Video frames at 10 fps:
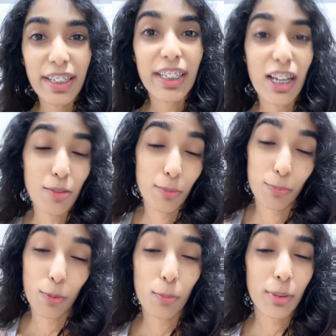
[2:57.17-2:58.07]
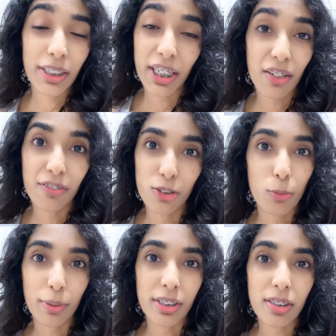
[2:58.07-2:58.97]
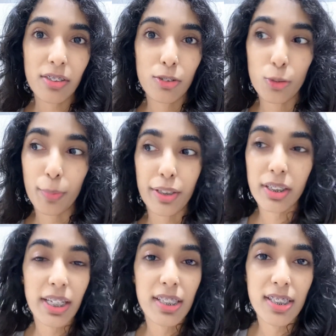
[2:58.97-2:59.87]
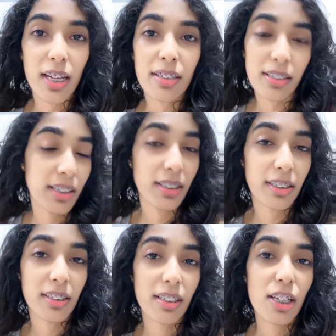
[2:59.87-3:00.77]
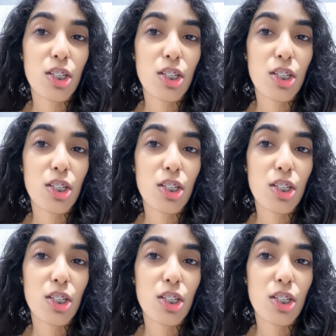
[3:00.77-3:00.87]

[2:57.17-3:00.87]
I probably he have Jupiter and Sun.